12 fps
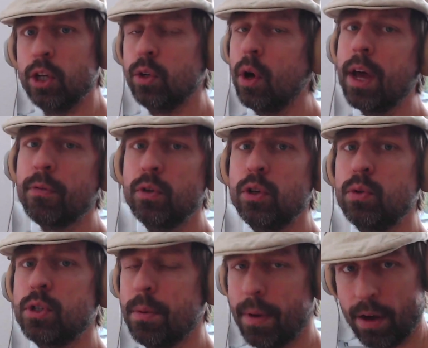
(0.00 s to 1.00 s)
You don't have to
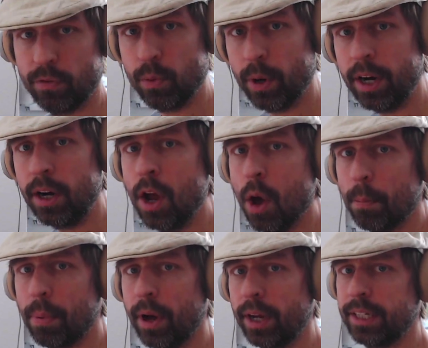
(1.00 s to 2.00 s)
use them everywhere,
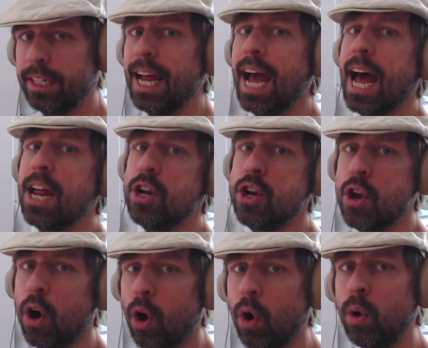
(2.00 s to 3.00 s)
but
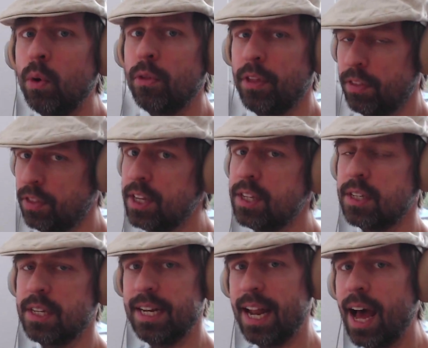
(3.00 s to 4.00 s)
know that this
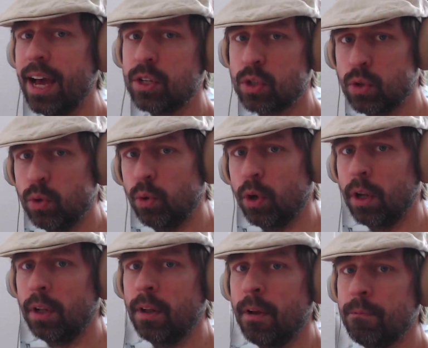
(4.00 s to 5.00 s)
is a nice
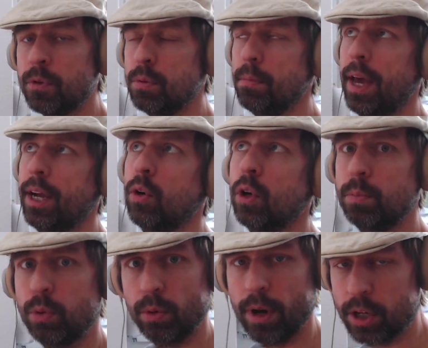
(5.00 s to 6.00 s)
tool to make chord
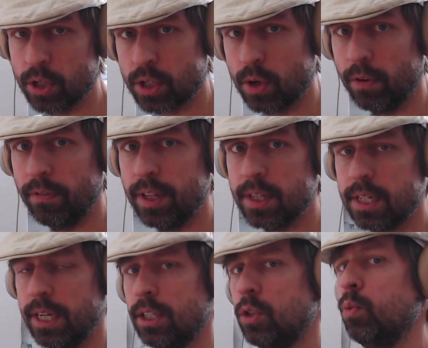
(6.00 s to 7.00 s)
progressions
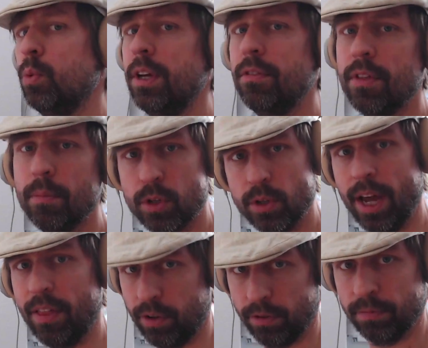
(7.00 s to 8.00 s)
convincing, to weave them
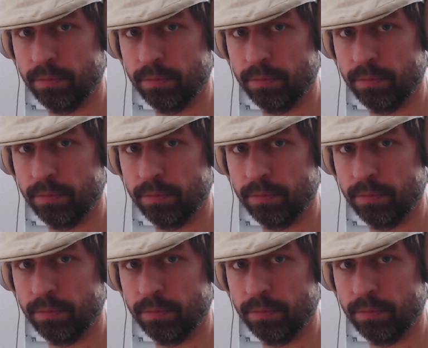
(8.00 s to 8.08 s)
together.